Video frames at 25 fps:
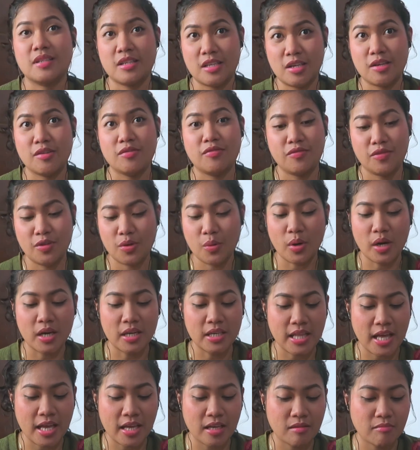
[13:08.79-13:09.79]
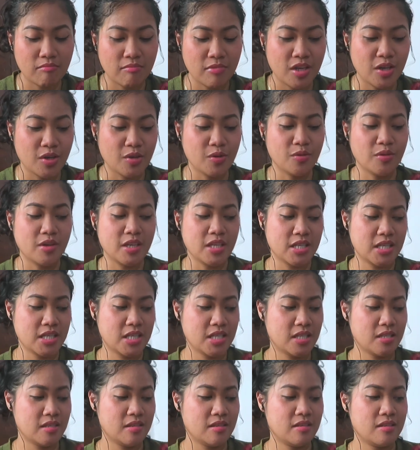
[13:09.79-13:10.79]
If you are like me, who
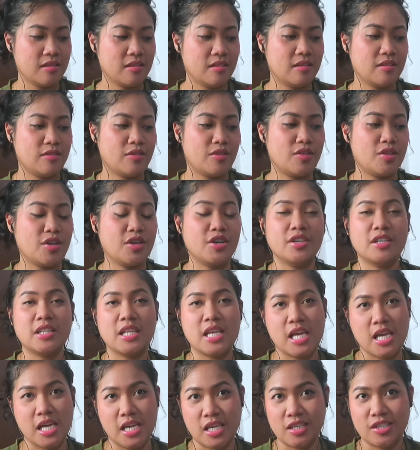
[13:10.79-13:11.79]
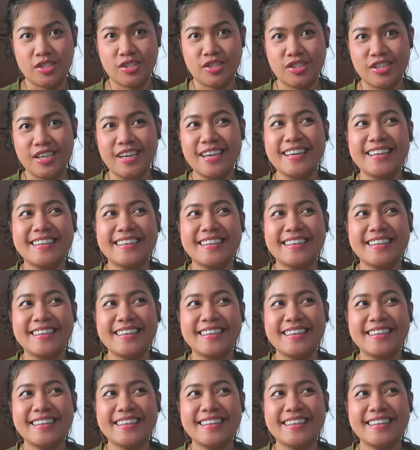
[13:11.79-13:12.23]
is 30-ish